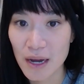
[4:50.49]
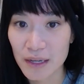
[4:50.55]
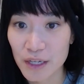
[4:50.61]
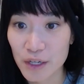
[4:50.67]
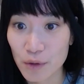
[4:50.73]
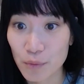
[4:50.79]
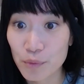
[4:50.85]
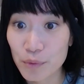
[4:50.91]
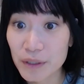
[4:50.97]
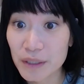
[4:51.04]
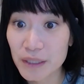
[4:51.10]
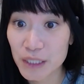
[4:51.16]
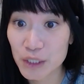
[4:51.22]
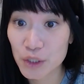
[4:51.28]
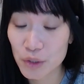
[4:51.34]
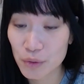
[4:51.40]

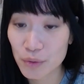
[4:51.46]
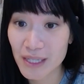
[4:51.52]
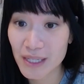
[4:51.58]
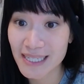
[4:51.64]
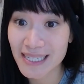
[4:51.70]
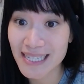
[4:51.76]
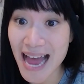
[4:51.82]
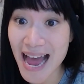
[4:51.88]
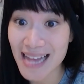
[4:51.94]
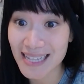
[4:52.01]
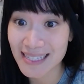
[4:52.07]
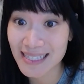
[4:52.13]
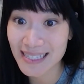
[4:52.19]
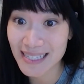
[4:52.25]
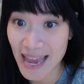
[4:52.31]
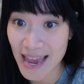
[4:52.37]
really do this at
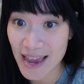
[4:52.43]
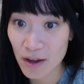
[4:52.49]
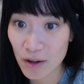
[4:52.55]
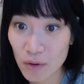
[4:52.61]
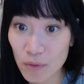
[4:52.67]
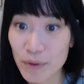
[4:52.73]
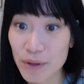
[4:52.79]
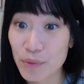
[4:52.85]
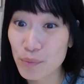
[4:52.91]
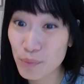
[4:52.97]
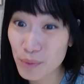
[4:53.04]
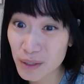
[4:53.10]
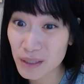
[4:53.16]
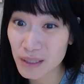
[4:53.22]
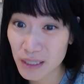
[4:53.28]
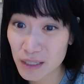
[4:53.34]
scale with
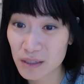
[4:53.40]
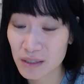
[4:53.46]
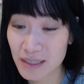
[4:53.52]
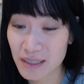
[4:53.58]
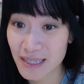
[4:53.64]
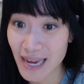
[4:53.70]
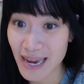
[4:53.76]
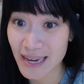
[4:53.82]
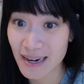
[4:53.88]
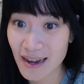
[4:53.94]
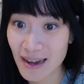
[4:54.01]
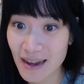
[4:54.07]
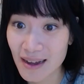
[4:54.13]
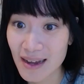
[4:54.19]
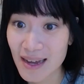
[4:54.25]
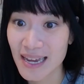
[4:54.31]
really good
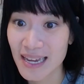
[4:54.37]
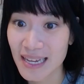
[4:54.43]
data